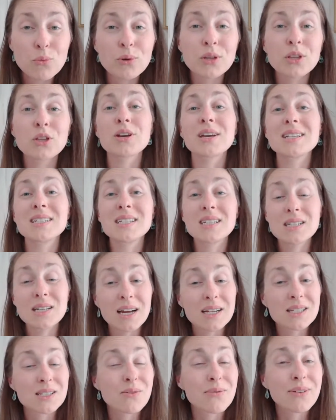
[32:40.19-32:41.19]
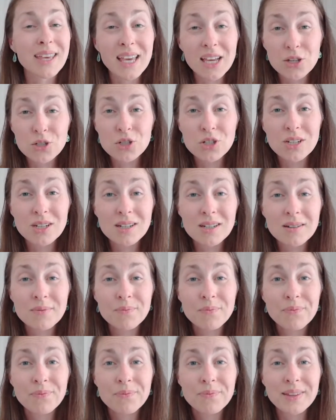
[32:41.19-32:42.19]
We look at detoxification,
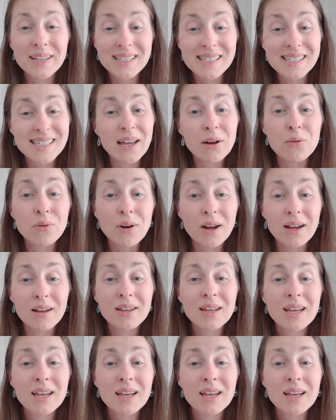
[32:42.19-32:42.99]
etc.